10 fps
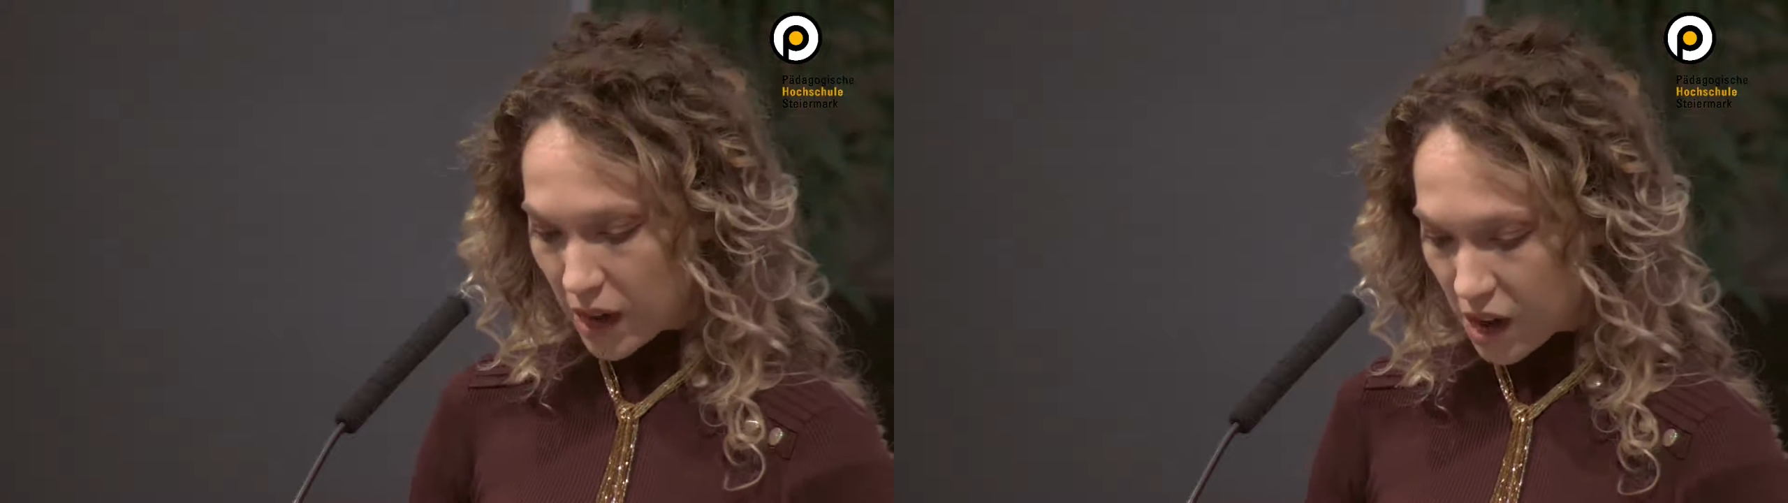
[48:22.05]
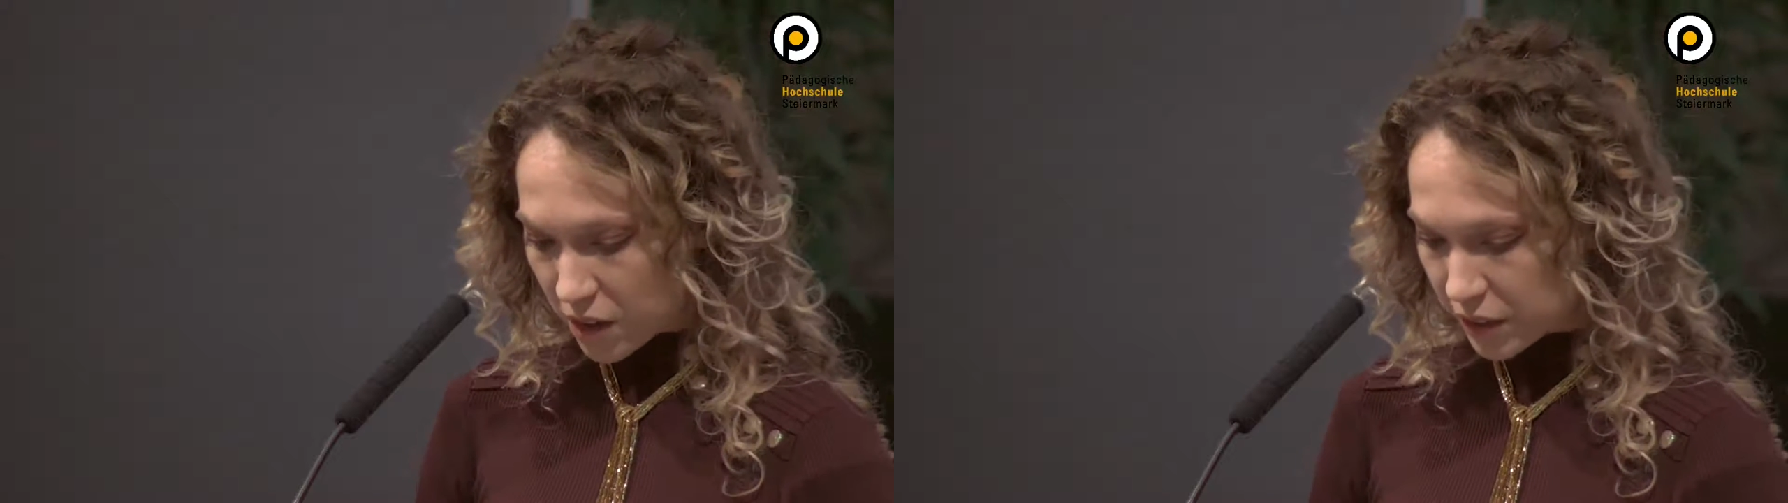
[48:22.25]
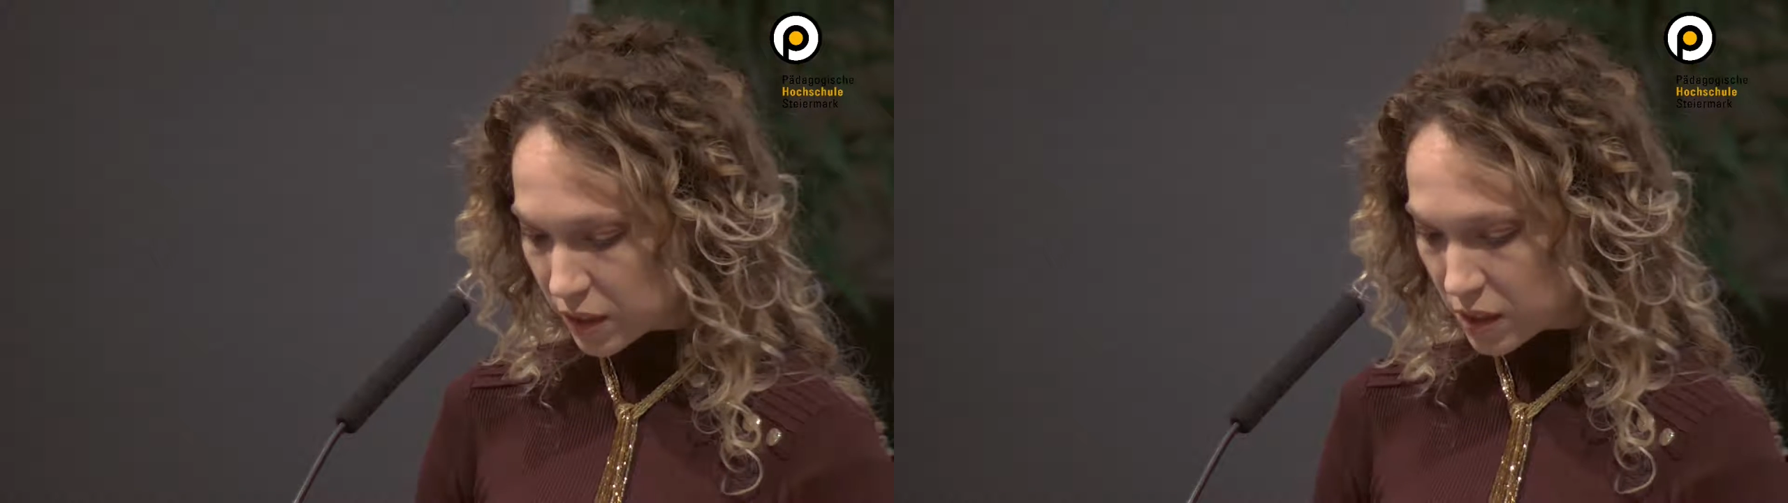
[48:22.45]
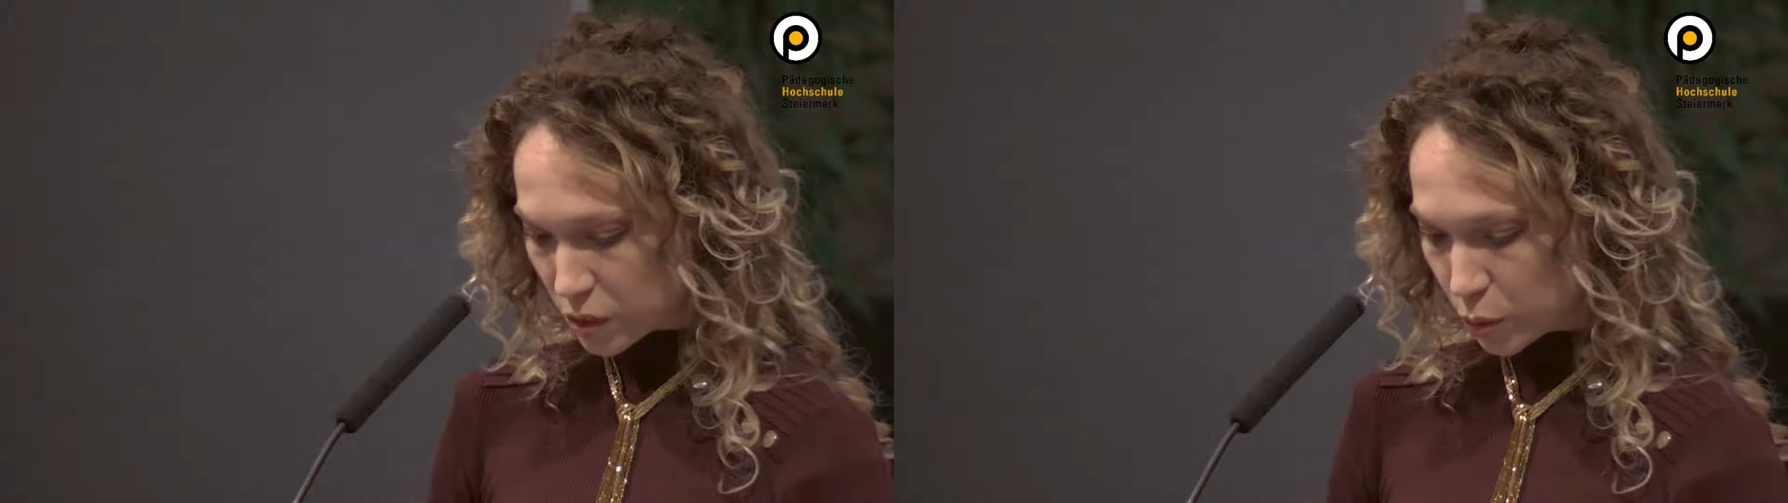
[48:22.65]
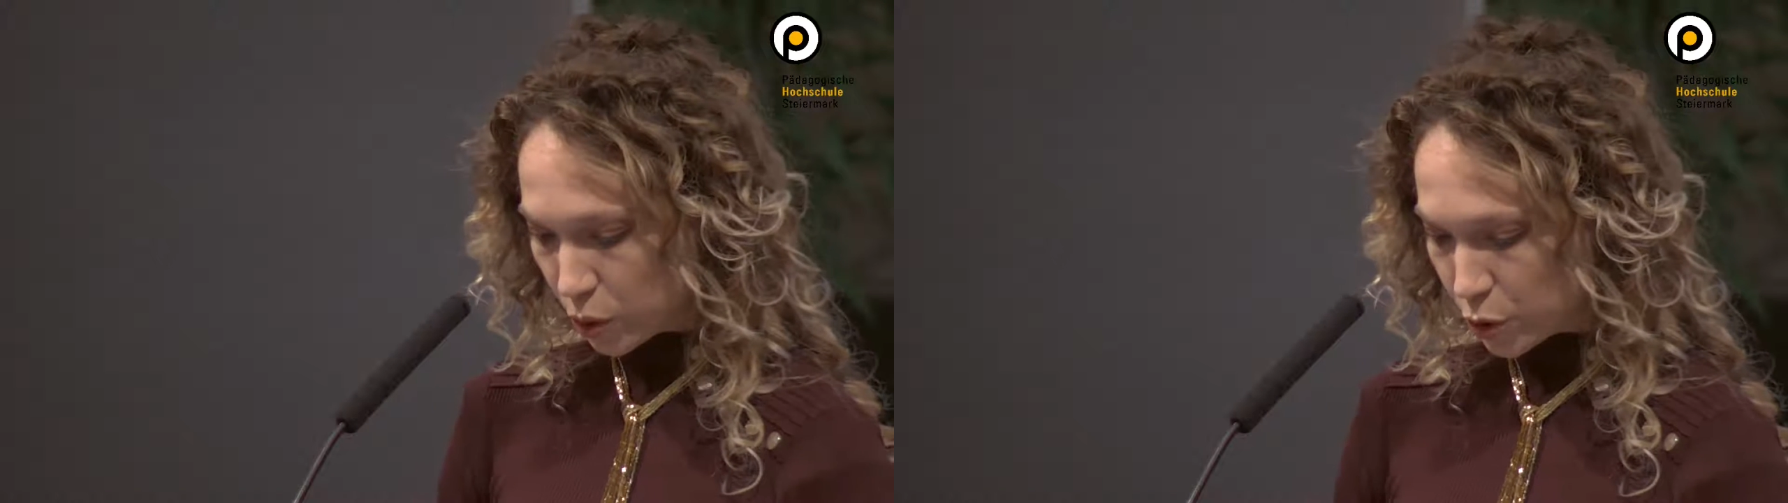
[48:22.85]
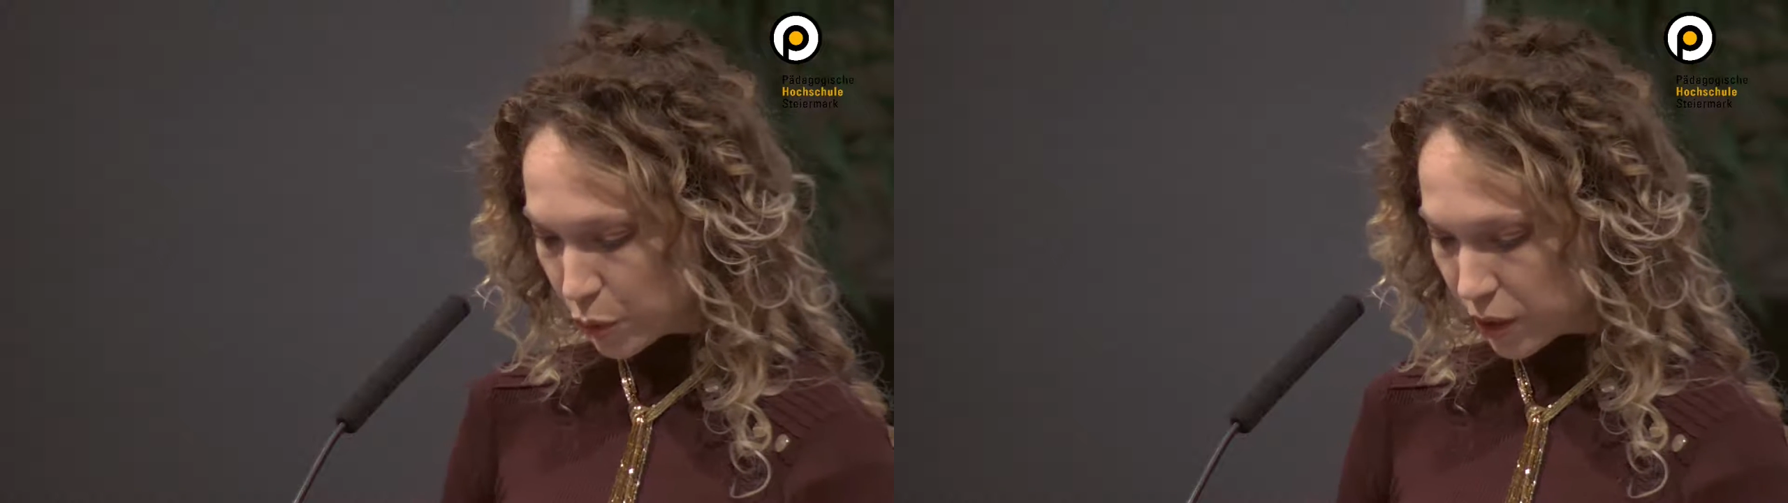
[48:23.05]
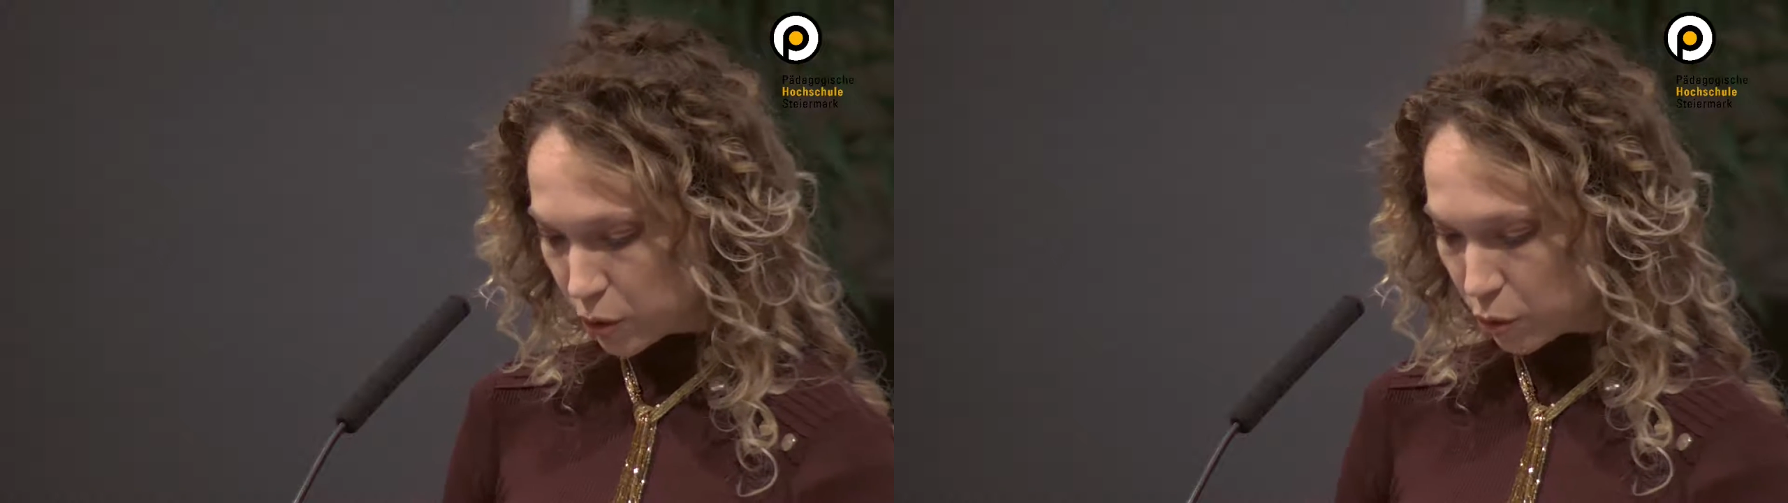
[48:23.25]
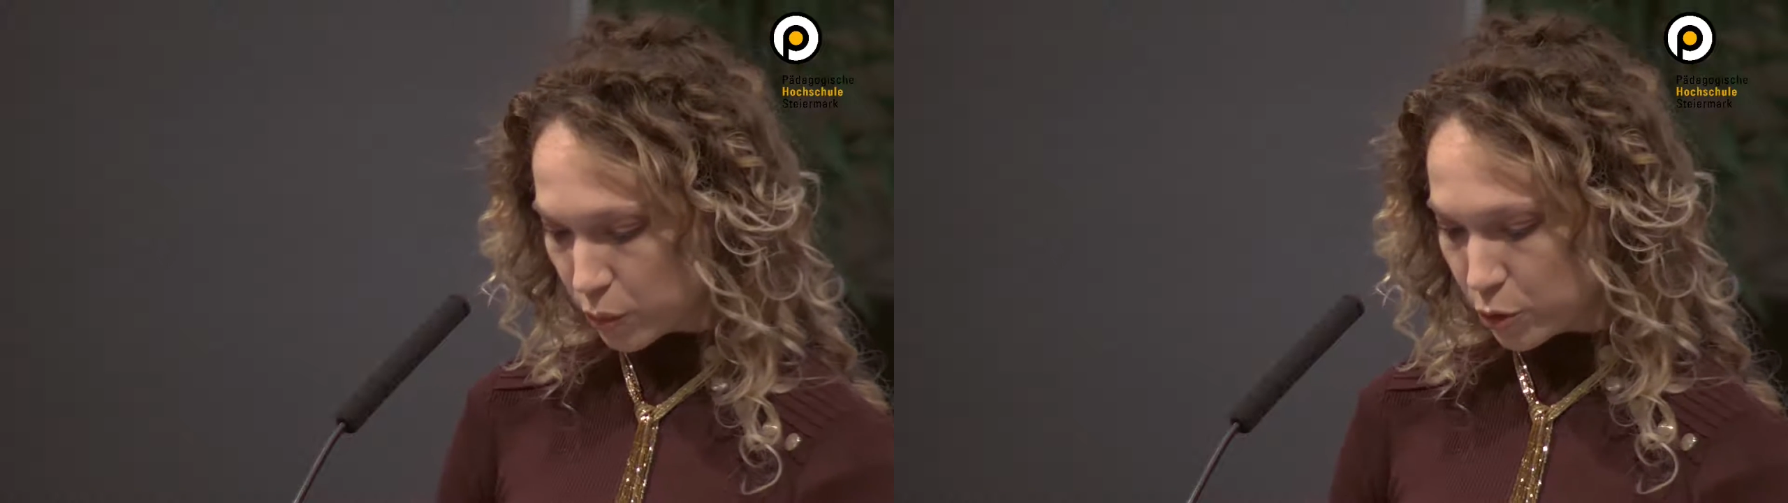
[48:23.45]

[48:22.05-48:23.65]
Are in the school curriculum